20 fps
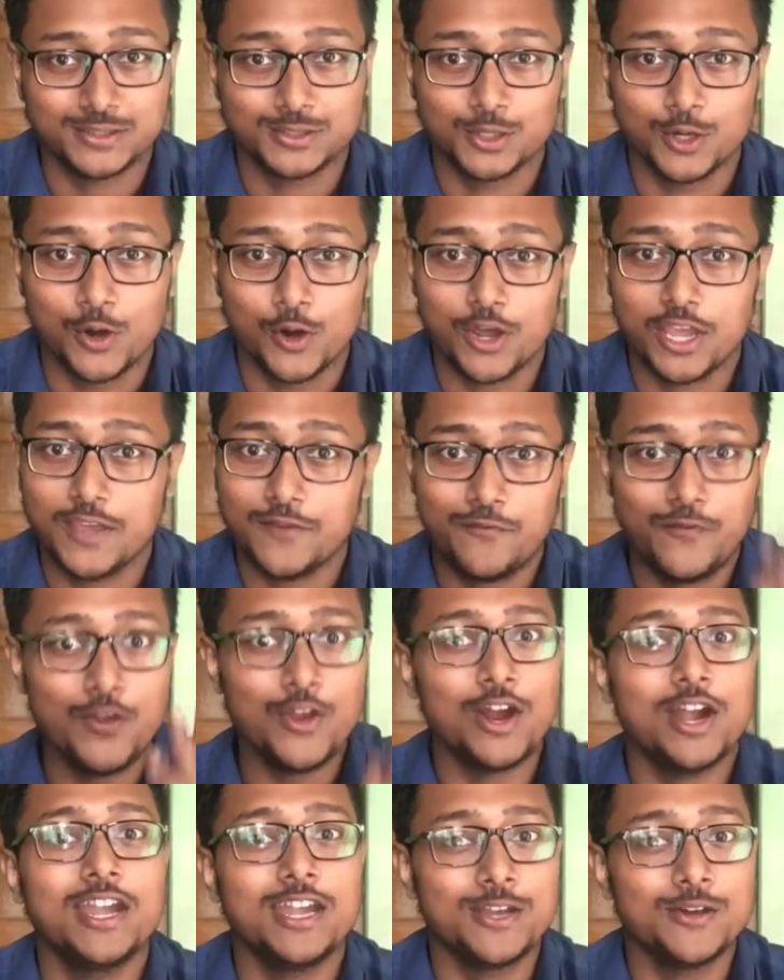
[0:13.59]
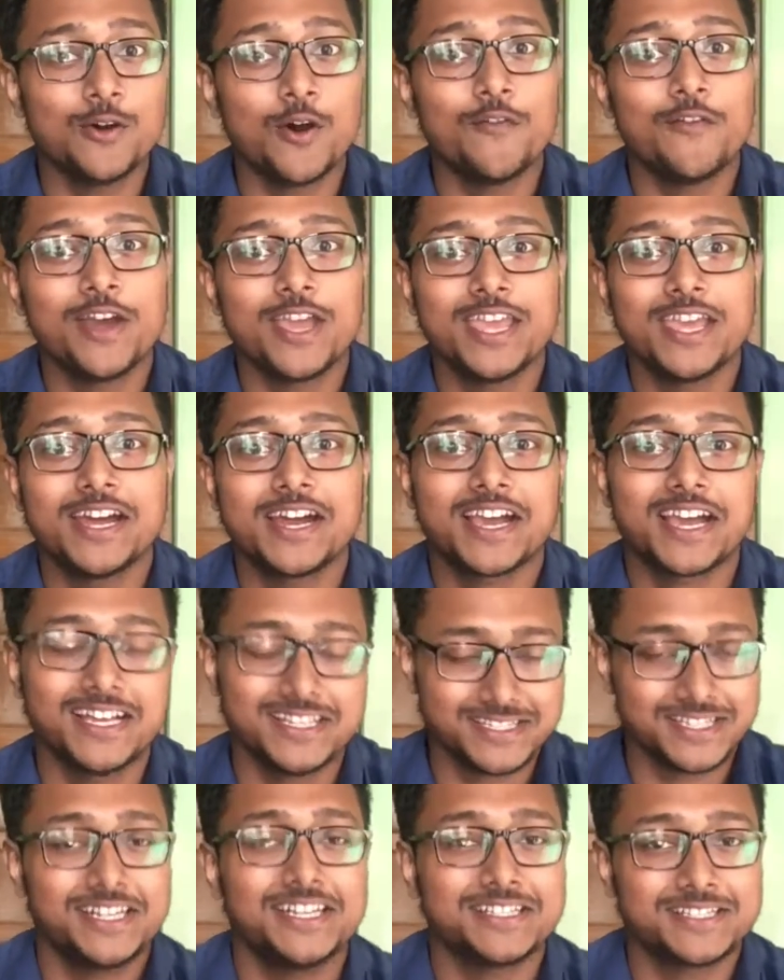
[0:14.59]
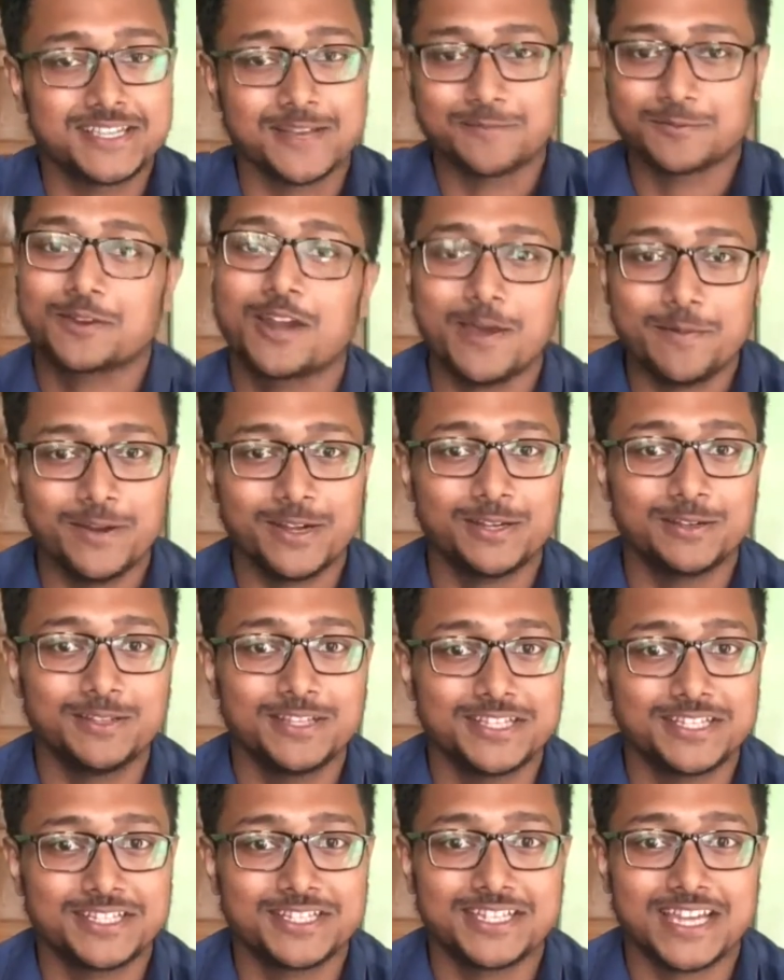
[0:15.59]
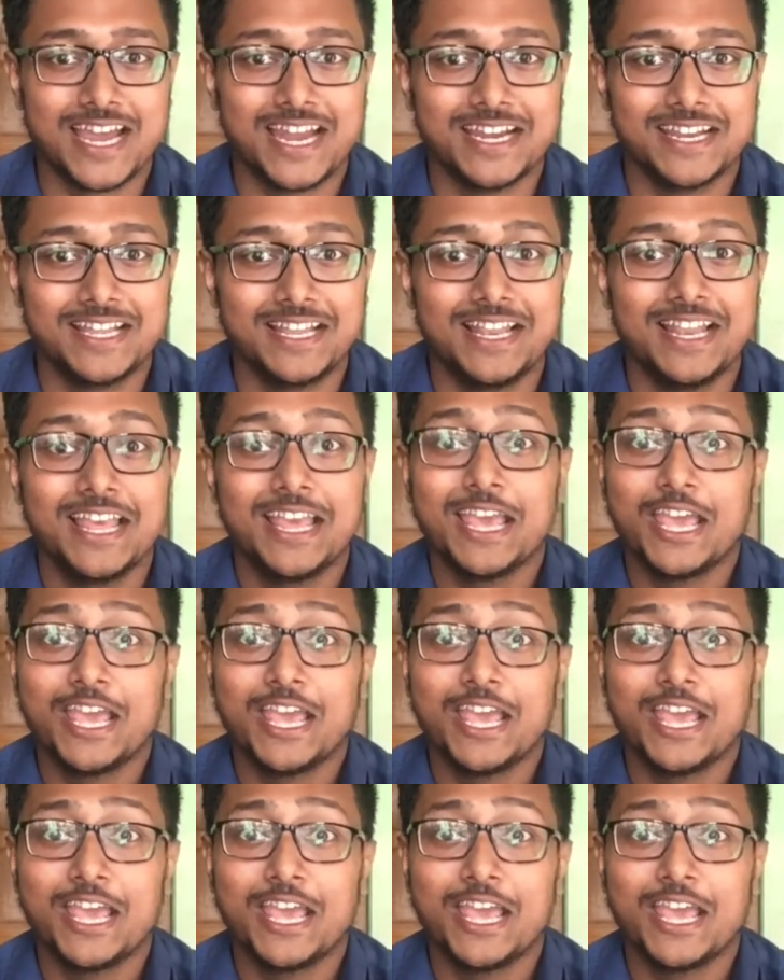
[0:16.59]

So if you are new over here, consider subscribing to this channel.